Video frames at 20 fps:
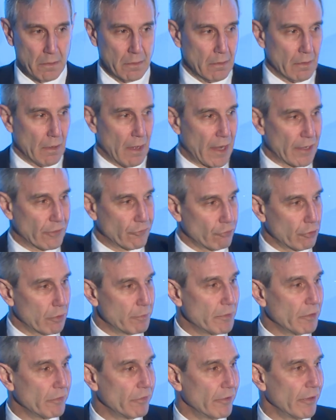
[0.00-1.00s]
I
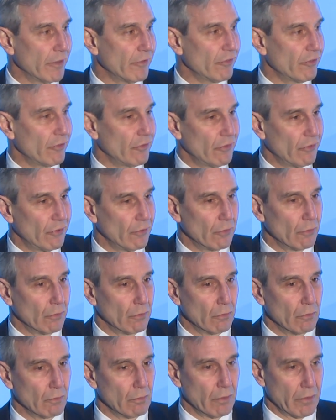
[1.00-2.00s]
attribute this
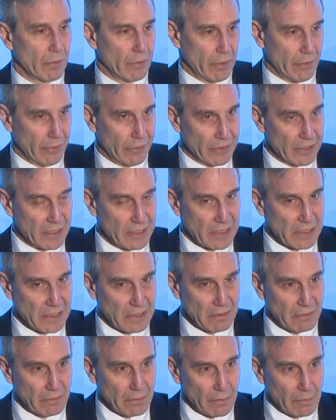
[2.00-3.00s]
to the
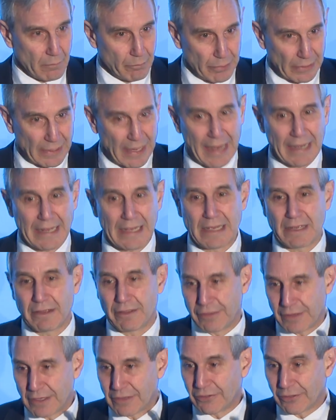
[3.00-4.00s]
Piketty
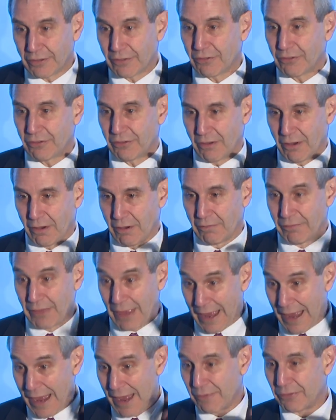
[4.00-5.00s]
thesis of the
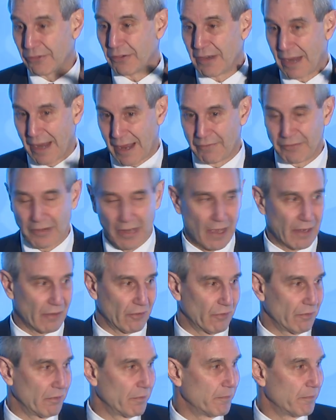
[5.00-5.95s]
haves and have-nots.